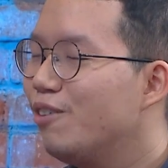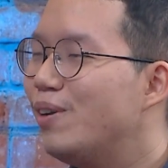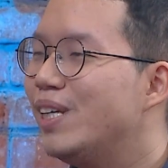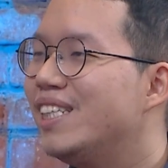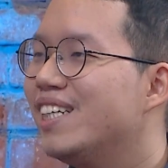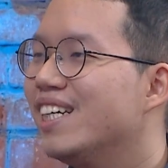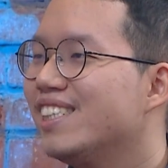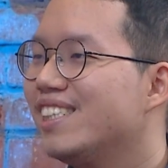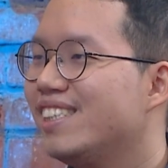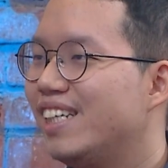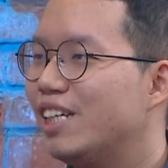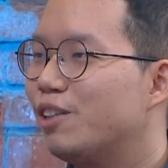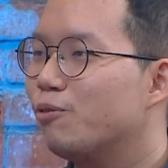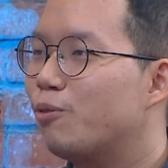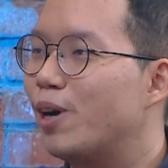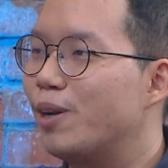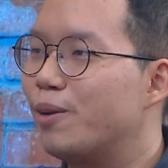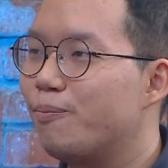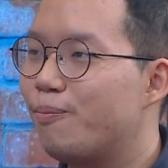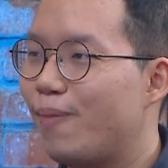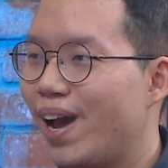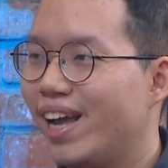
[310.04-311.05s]
we just need
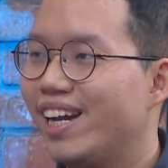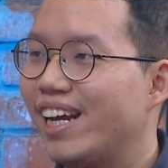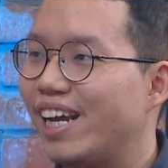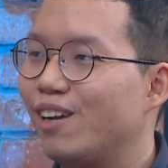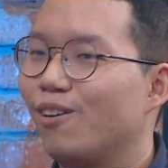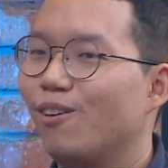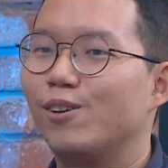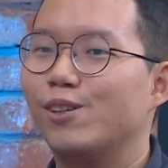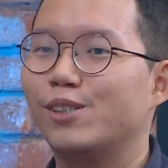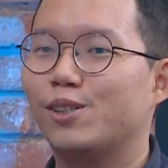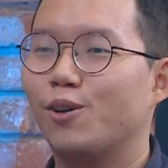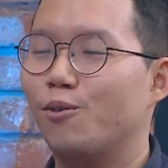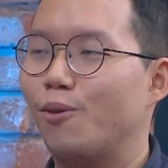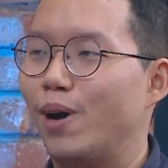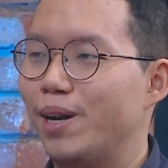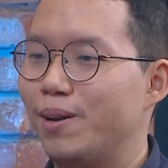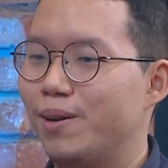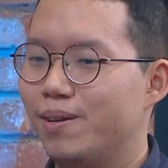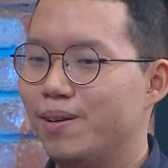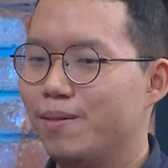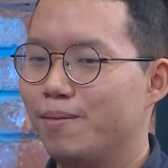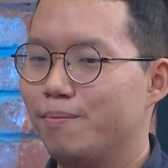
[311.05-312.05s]
one pen and also
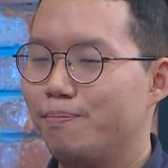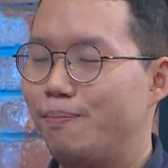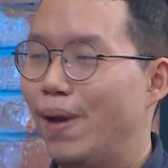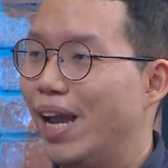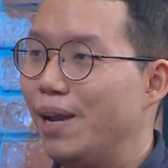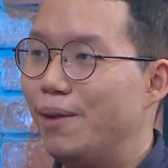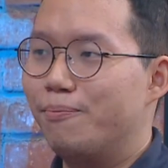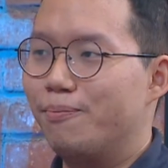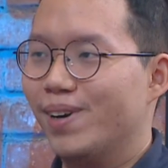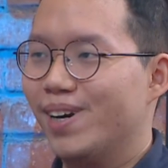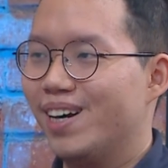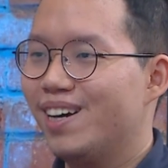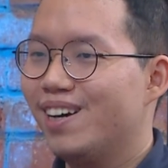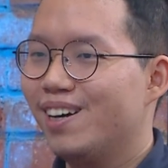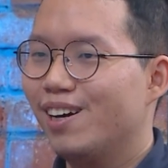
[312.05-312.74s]
one paper,